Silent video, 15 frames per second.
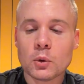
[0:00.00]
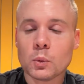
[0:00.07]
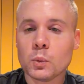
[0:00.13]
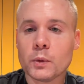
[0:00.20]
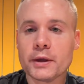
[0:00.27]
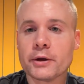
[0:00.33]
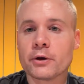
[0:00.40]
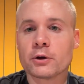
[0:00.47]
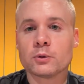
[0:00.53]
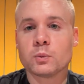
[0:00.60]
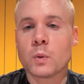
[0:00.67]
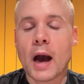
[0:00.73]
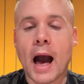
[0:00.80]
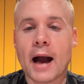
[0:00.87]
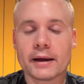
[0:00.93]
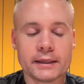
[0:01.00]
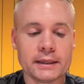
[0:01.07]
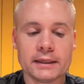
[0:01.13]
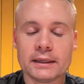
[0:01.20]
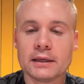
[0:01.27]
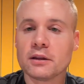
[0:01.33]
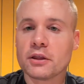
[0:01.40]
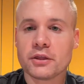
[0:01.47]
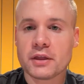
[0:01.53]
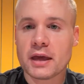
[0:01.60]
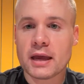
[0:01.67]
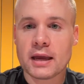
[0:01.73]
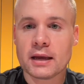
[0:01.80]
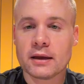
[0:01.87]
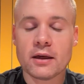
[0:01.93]
weird, wacky
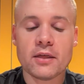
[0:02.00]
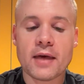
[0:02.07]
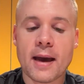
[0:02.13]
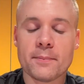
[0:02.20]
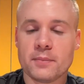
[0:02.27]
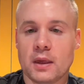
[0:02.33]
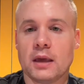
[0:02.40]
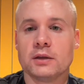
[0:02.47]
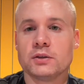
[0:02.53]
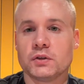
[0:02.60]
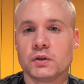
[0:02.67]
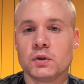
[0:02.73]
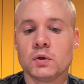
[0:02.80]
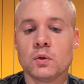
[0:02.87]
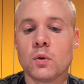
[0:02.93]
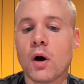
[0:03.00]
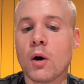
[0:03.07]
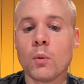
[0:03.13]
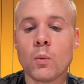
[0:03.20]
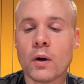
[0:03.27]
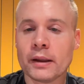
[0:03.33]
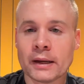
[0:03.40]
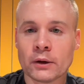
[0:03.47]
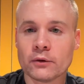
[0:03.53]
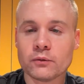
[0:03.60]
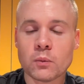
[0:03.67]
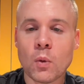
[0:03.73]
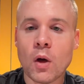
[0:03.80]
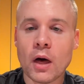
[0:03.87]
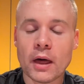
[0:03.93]
thing that makes you a 1 out
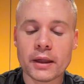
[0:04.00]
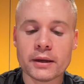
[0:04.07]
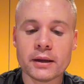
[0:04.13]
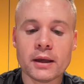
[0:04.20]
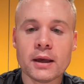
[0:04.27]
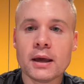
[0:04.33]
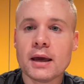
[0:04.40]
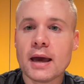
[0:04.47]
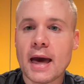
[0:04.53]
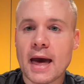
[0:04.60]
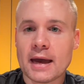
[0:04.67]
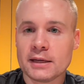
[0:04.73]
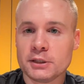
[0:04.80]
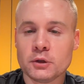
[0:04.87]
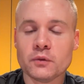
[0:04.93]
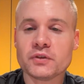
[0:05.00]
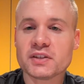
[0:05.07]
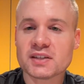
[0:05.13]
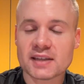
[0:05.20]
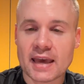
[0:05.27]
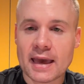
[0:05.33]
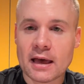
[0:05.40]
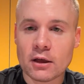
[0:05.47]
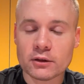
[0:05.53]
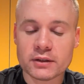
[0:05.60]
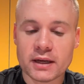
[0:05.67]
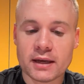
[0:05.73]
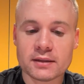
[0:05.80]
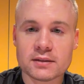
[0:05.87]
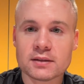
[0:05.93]
of 1 and you've scaled
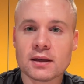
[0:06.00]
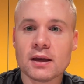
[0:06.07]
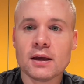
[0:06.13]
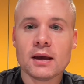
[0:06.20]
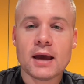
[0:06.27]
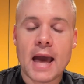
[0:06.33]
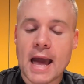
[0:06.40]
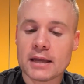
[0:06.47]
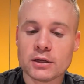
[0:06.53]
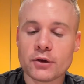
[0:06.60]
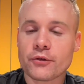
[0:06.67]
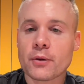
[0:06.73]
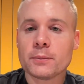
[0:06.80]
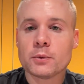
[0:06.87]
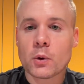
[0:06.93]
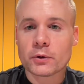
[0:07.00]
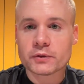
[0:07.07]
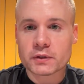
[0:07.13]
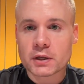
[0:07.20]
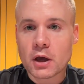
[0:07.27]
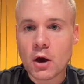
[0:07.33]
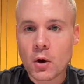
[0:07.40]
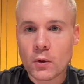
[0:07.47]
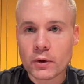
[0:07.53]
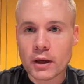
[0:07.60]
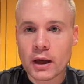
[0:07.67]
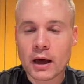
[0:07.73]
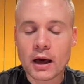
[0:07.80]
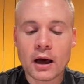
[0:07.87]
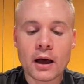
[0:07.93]
it and you're from North
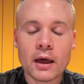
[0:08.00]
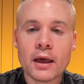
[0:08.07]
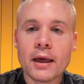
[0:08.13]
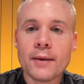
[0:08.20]
Dakota